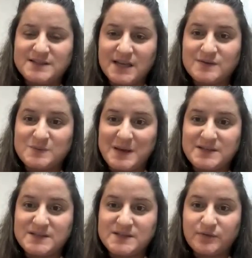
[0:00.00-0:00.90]
safe
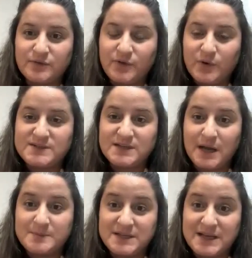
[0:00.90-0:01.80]
spaces for folks to
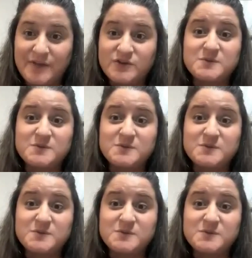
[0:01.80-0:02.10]
come together,